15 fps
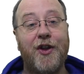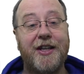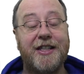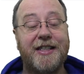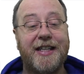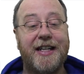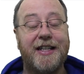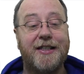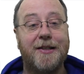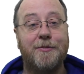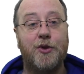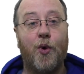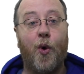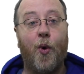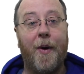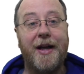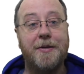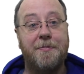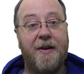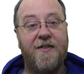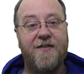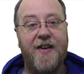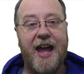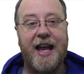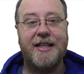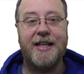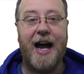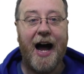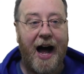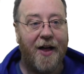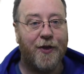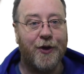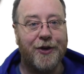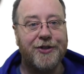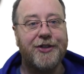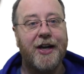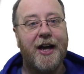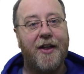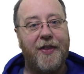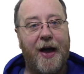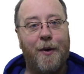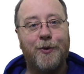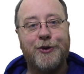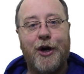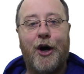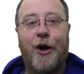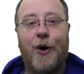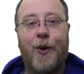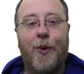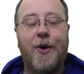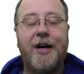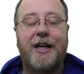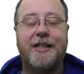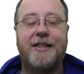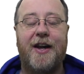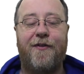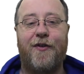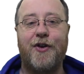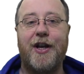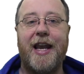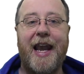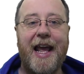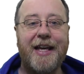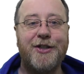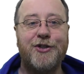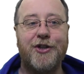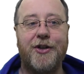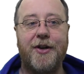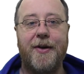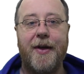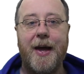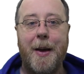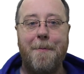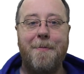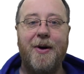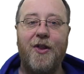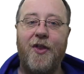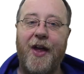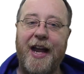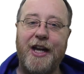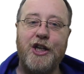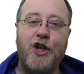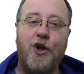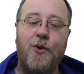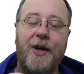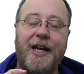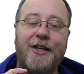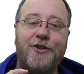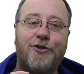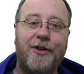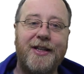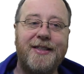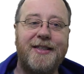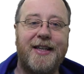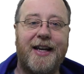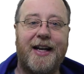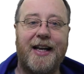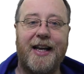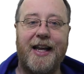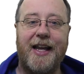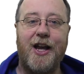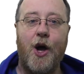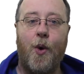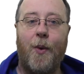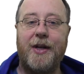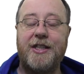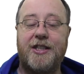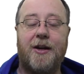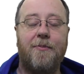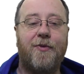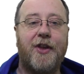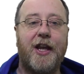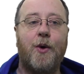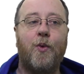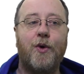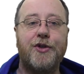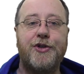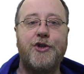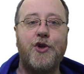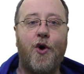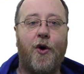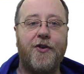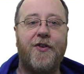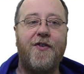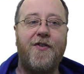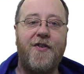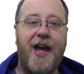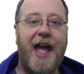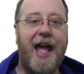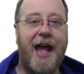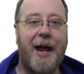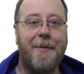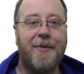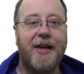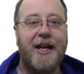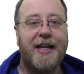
thing to teach them to always be fair to others. That was a whole different lesson. But they knew intrinsically when something was not fair.